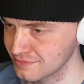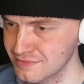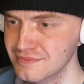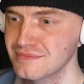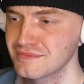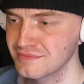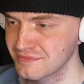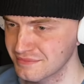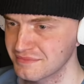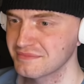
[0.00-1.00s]

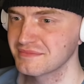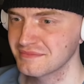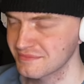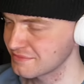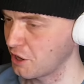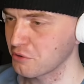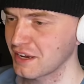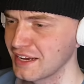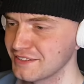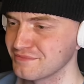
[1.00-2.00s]
Wow, what a
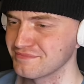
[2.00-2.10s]
guy.